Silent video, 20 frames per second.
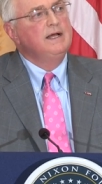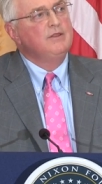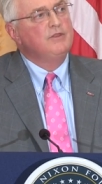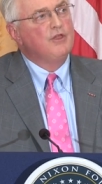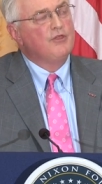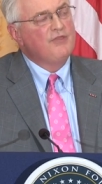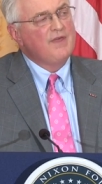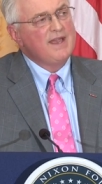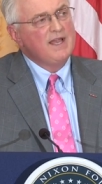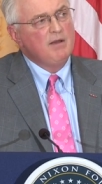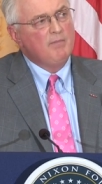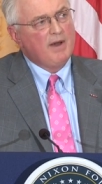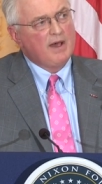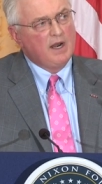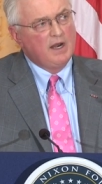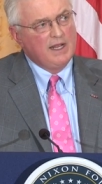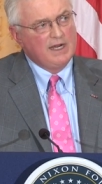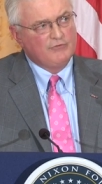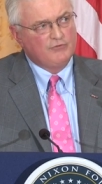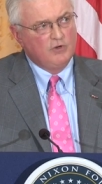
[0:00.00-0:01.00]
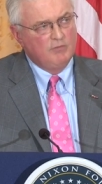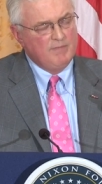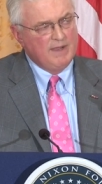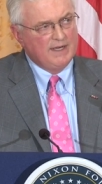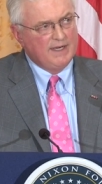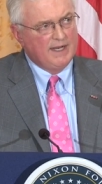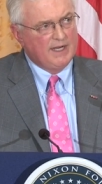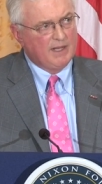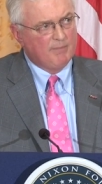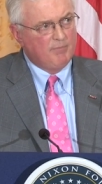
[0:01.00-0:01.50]
The thing about
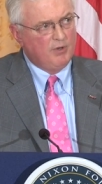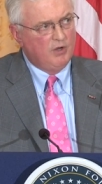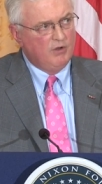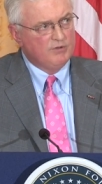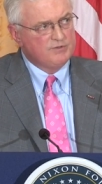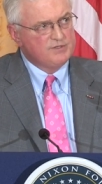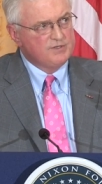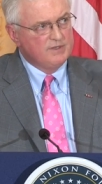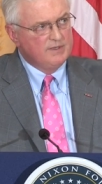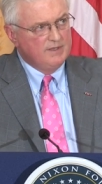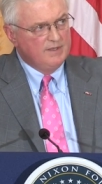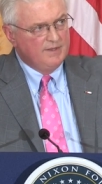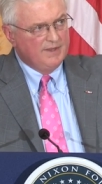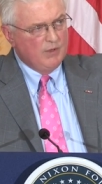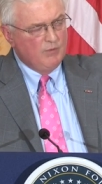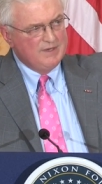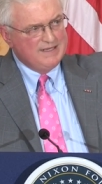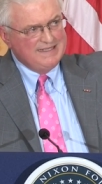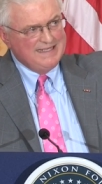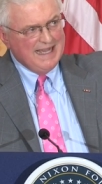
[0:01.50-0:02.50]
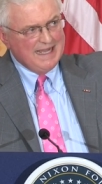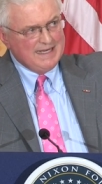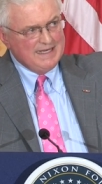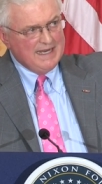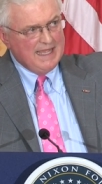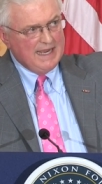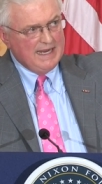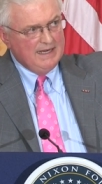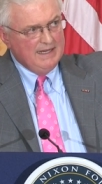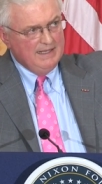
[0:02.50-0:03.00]
electromagnetic pulse, they would
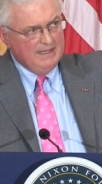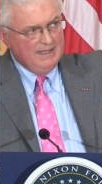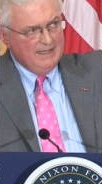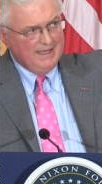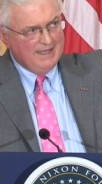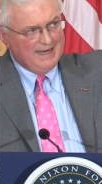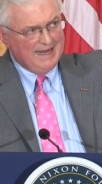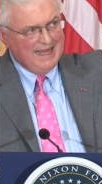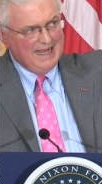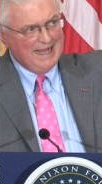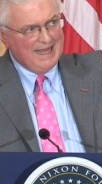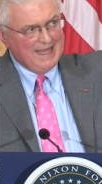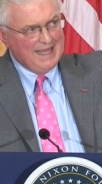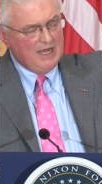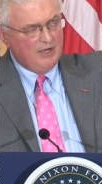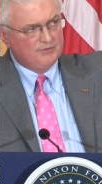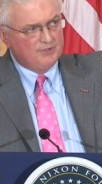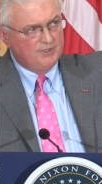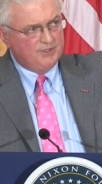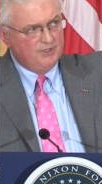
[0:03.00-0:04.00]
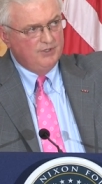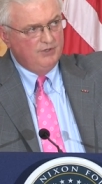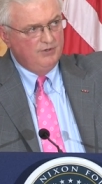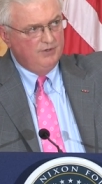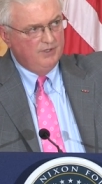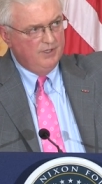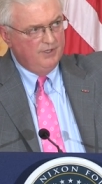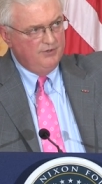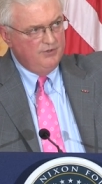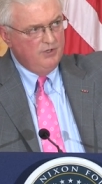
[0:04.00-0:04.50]
detonate at a high
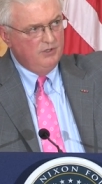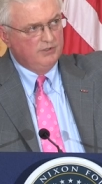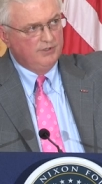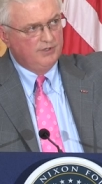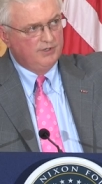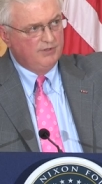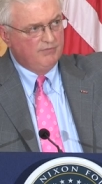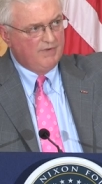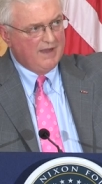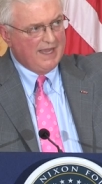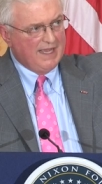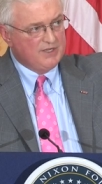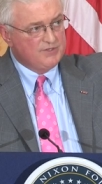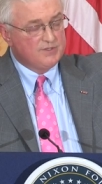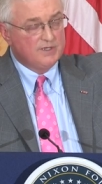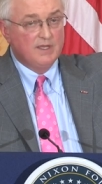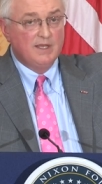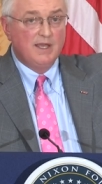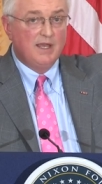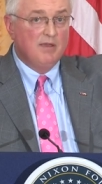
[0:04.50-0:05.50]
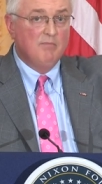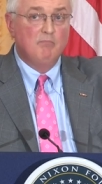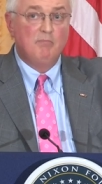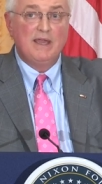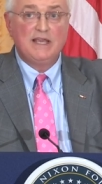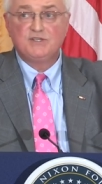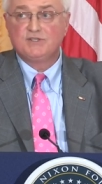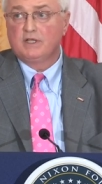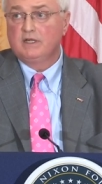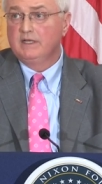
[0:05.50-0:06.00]
altitude a nuclear device and
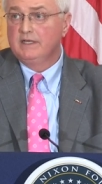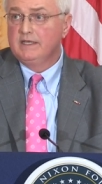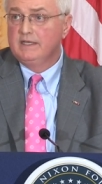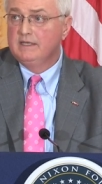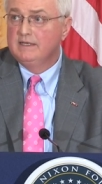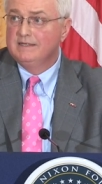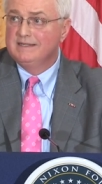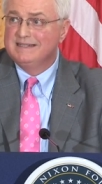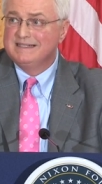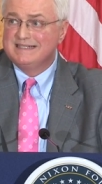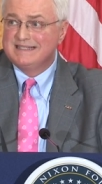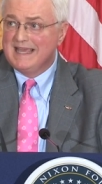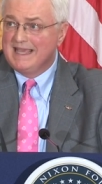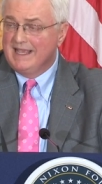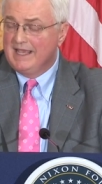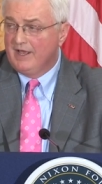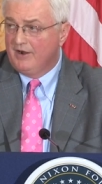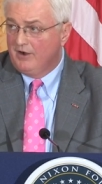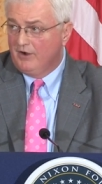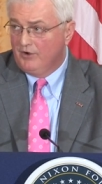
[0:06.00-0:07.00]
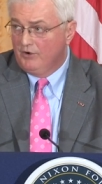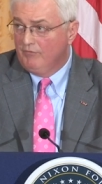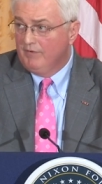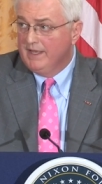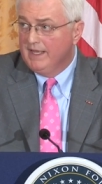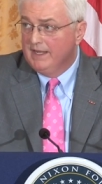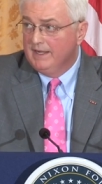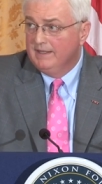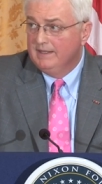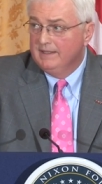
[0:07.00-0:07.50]
basically take out our
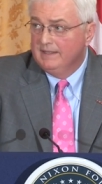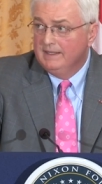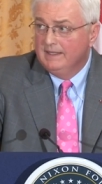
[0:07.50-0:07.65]
grid.